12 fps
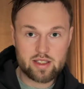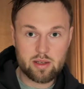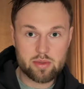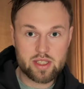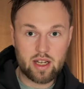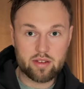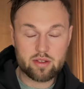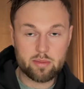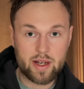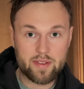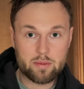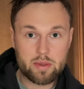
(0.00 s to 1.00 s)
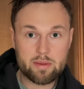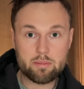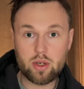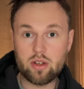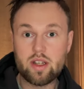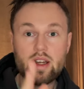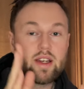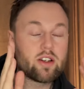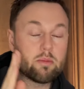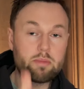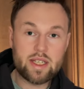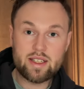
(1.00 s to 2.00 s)
themselves from other people,
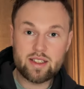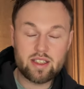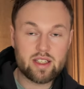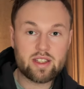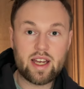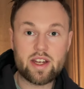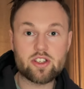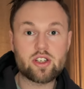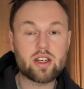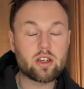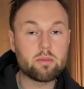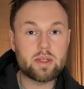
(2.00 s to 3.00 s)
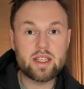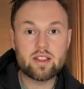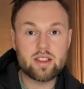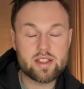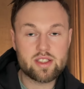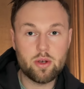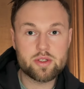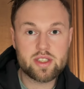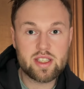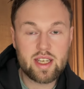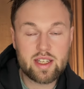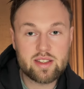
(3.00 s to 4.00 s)
completely detach and completely
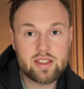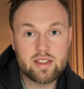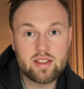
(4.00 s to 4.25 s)
dissociate.